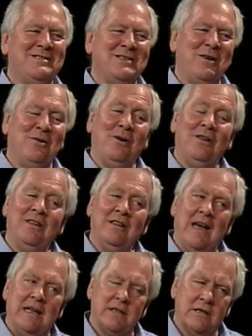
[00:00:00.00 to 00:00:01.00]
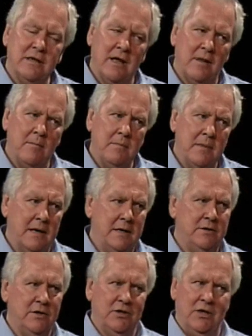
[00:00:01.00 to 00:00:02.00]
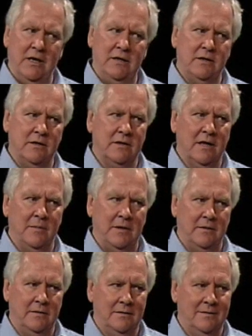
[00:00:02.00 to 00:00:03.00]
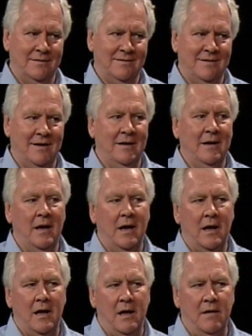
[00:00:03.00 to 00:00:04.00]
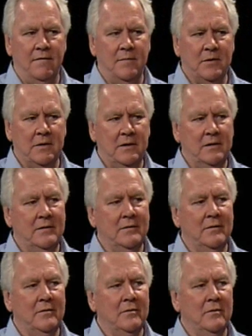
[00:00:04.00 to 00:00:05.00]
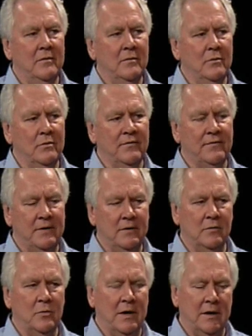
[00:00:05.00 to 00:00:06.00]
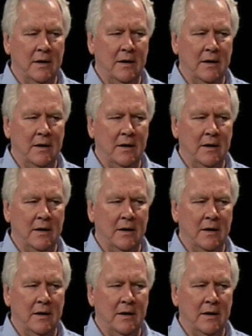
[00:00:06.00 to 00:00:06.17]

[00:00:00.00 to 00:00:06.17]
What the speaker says: So that's another major change that's coming. Everybody will feel one